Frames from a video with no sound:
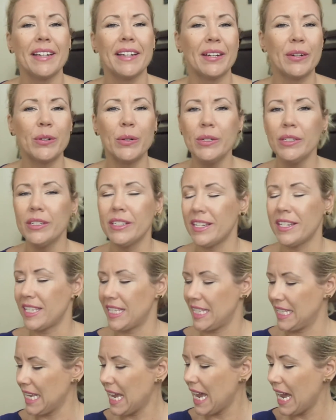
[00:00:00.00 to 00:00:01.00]
I couldn't
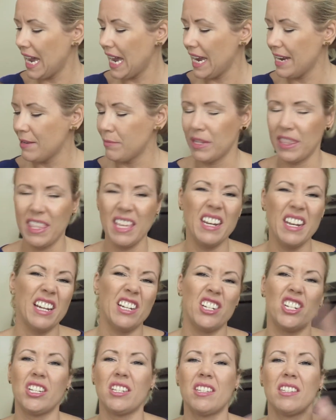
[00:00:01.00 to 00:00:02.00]
decide, but then
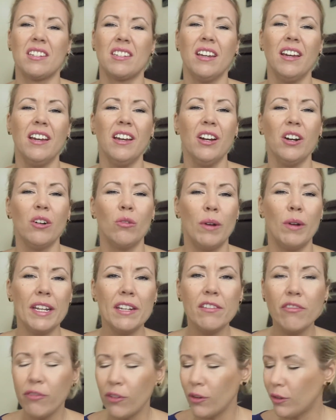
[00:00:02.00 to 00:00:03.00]
I just
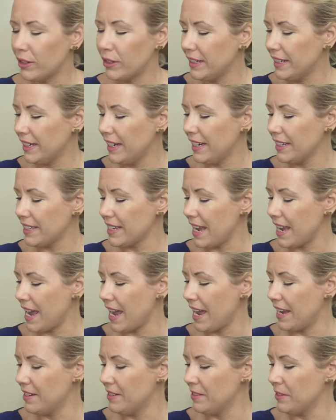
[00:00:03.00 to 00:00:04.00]
went for it,
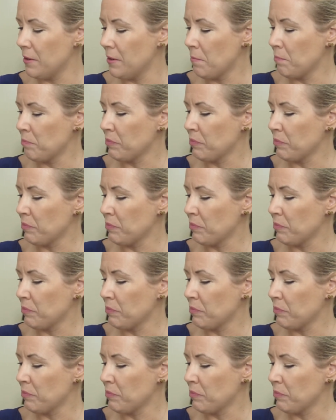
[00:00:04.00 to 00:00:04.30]
and